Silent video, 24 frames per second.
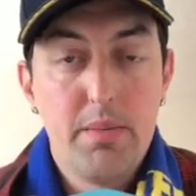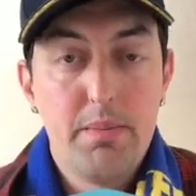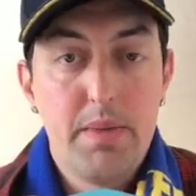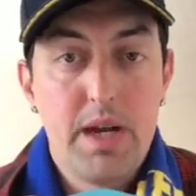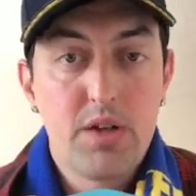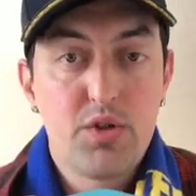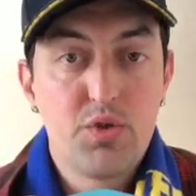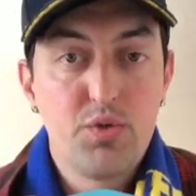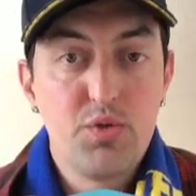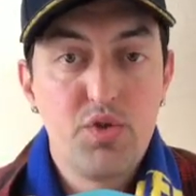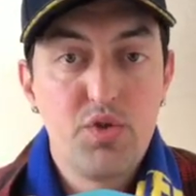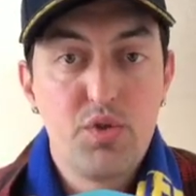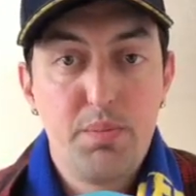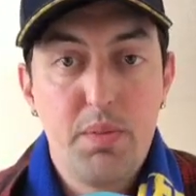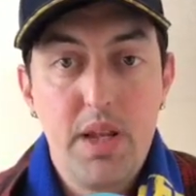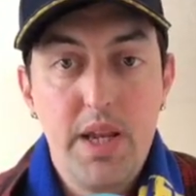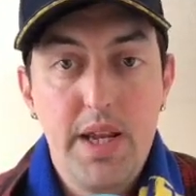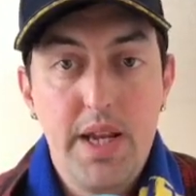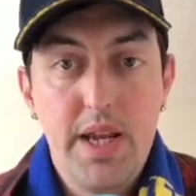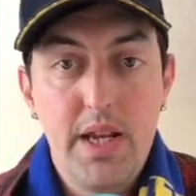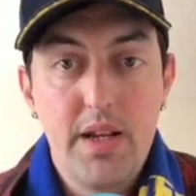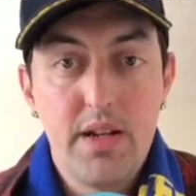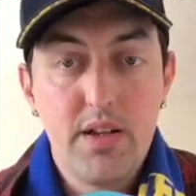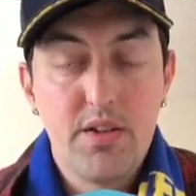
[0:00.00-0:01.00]
The match was
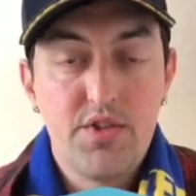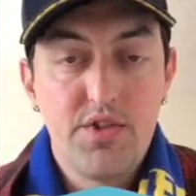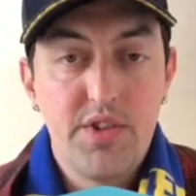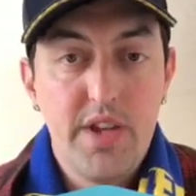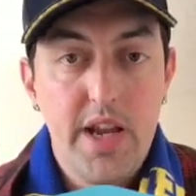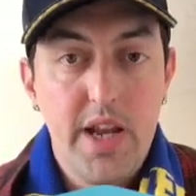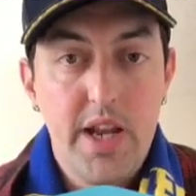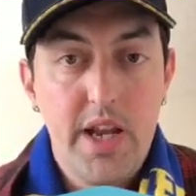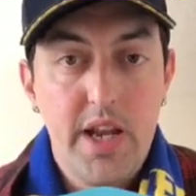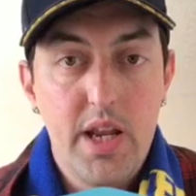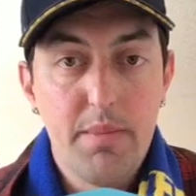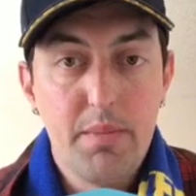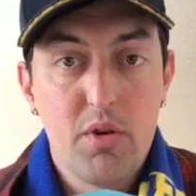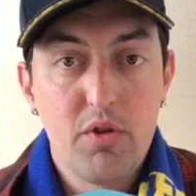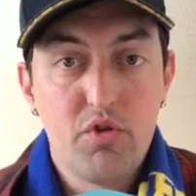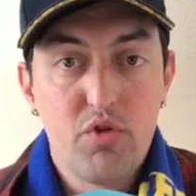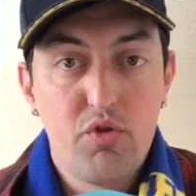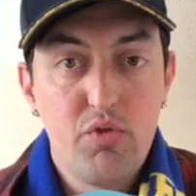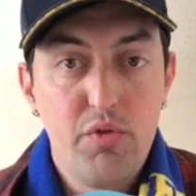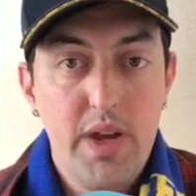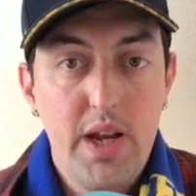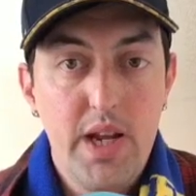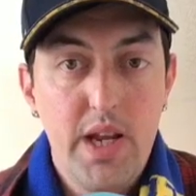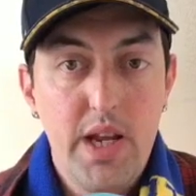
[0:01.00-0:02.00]
played at Stadium
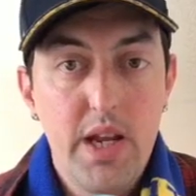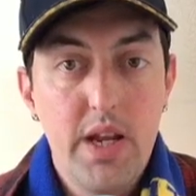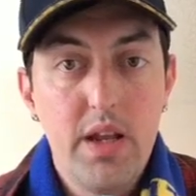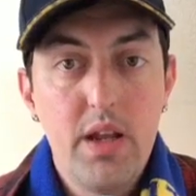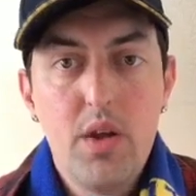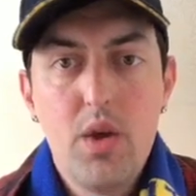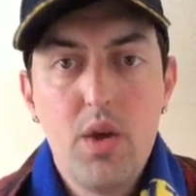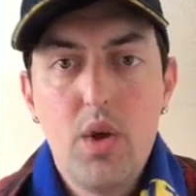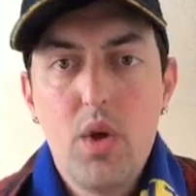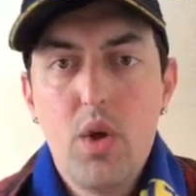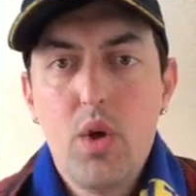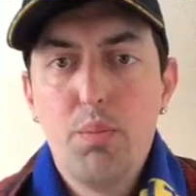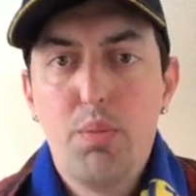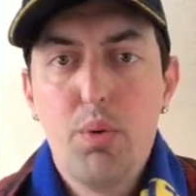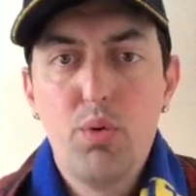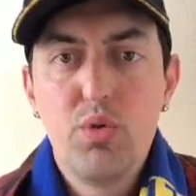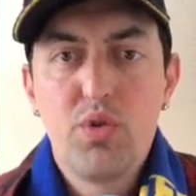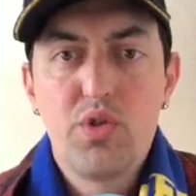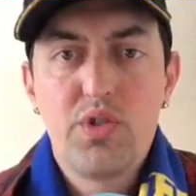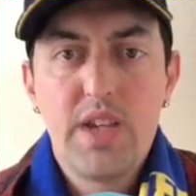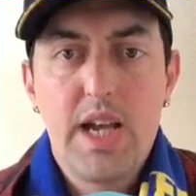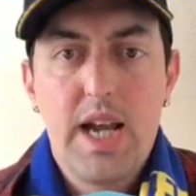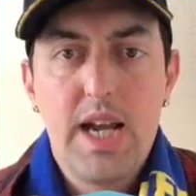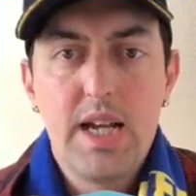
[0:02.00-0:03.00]
Australia.
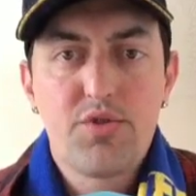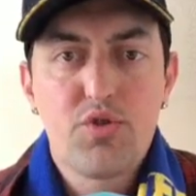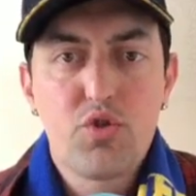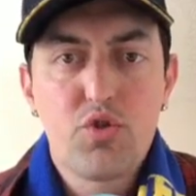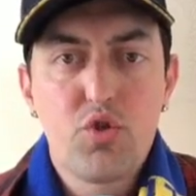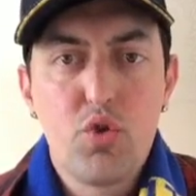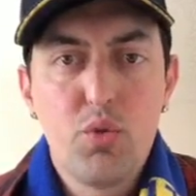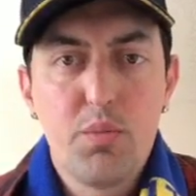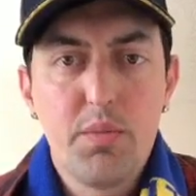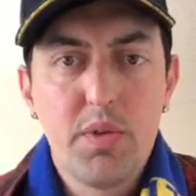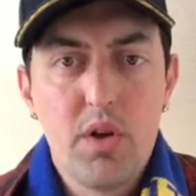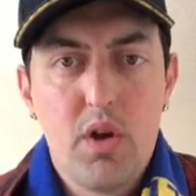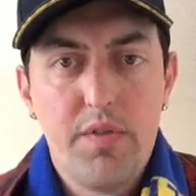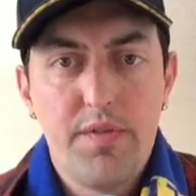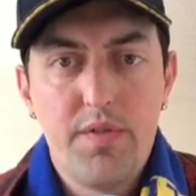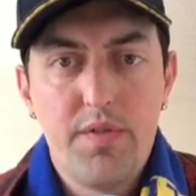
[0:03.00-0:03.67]
Both sides coming off